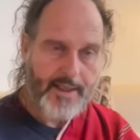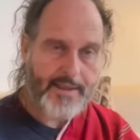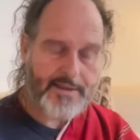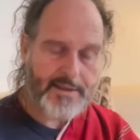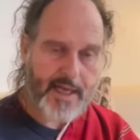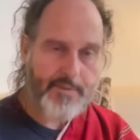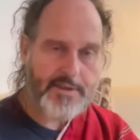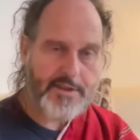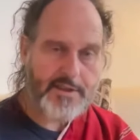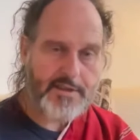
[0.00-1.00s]
And as a Dharma
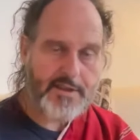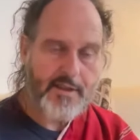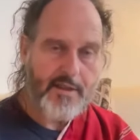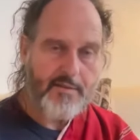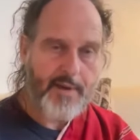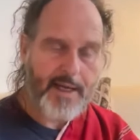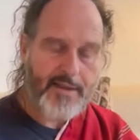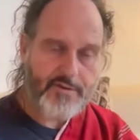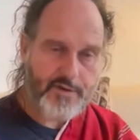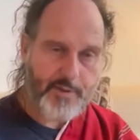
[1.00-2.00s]
teacher,
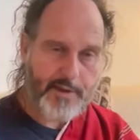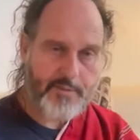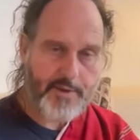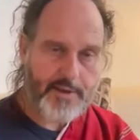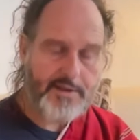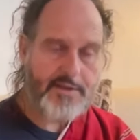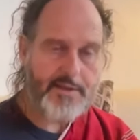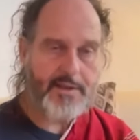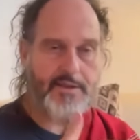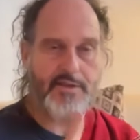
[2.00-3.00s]
my
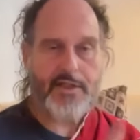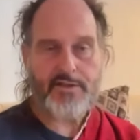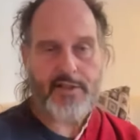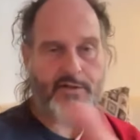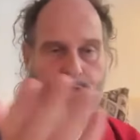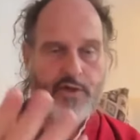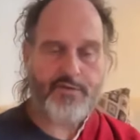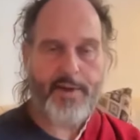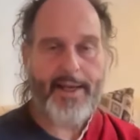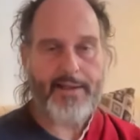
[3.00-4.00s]
responsibility is just to
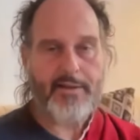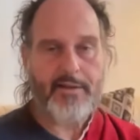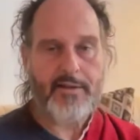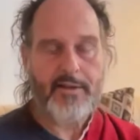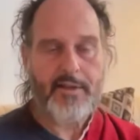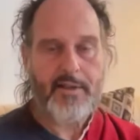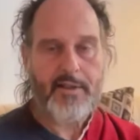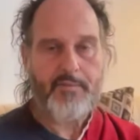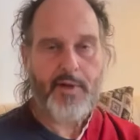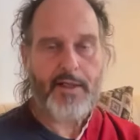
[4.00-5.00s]
explain.
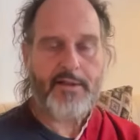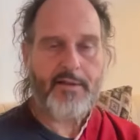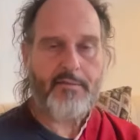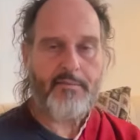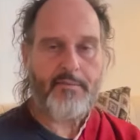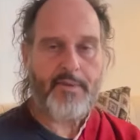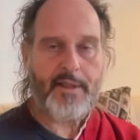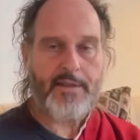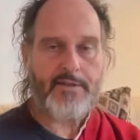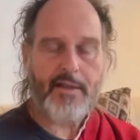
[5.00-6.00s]
But
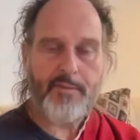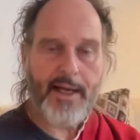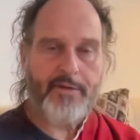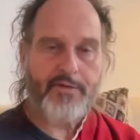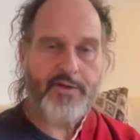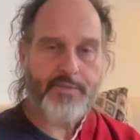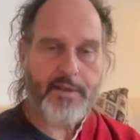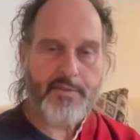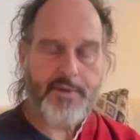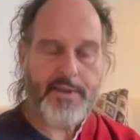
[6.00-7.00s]
it's not my
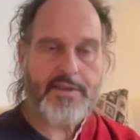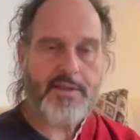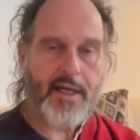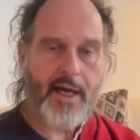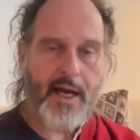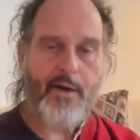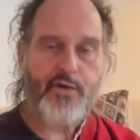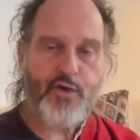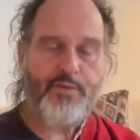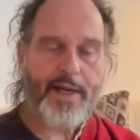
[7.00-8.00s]
responsibility how
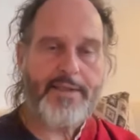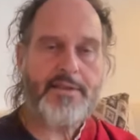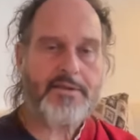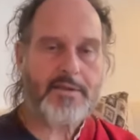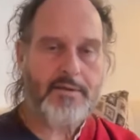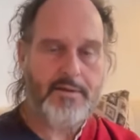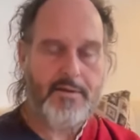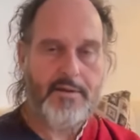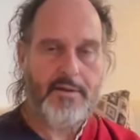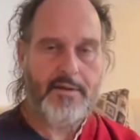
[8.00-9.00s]
you practice.
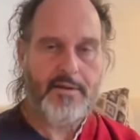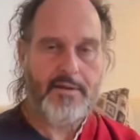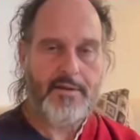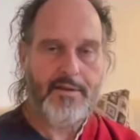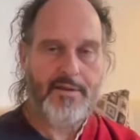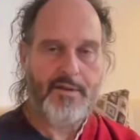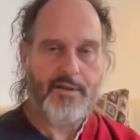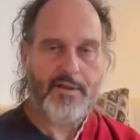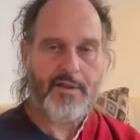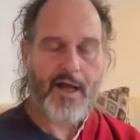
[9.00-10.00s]

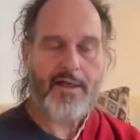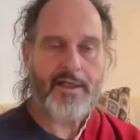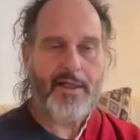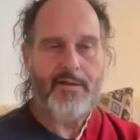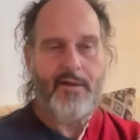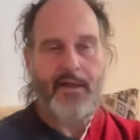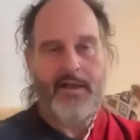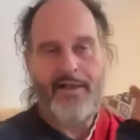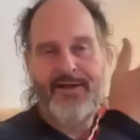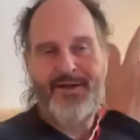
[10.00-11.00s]
Luckily,
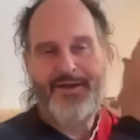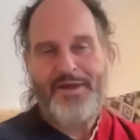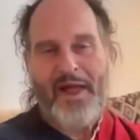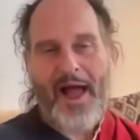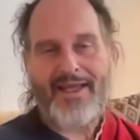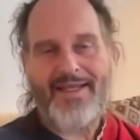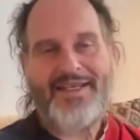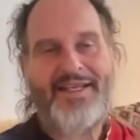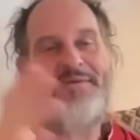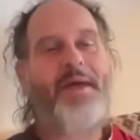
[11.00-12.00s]
I
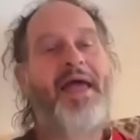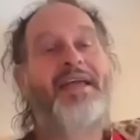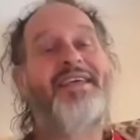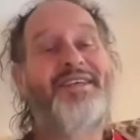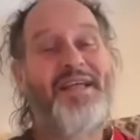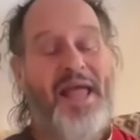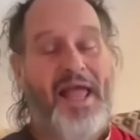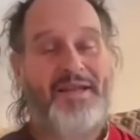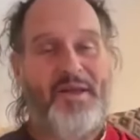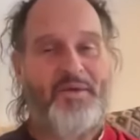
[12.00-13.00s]
can lean back
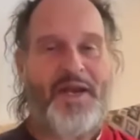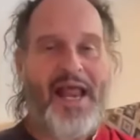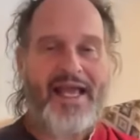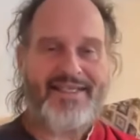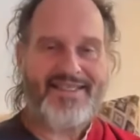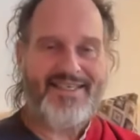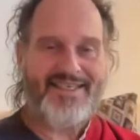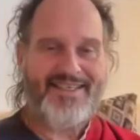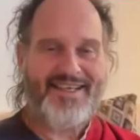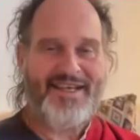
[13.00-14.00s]
and relax